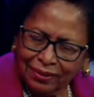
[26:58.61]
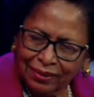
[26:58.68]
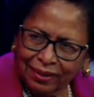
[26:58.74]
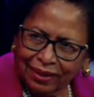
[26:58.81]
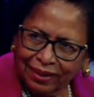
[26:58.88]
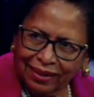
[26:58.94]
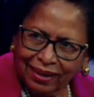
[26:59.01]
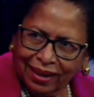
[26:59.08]

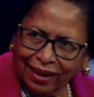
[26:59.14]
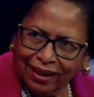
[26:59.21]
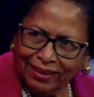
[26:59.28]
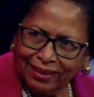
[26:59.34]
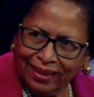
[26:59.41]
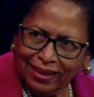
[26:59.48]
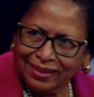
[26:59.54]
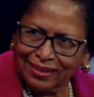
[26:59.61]
And
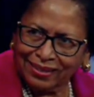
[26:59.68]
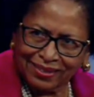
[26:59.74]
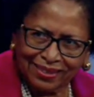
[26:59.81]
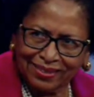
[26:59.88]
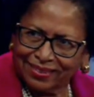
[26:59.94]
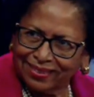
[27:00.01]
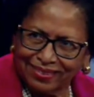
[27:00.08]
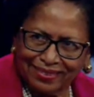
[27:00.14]
that's
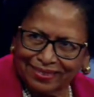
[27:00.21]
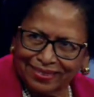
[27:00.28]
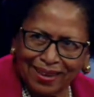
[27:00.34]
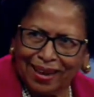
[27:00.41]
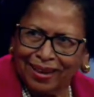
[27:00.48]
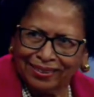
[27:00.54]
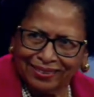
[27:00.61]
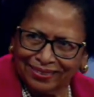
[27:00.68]

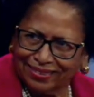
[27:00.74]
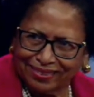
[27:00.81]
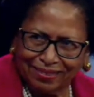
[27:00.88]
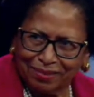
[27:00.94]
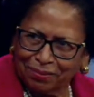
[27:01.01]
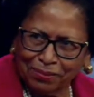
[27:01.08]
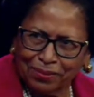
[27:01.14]
not what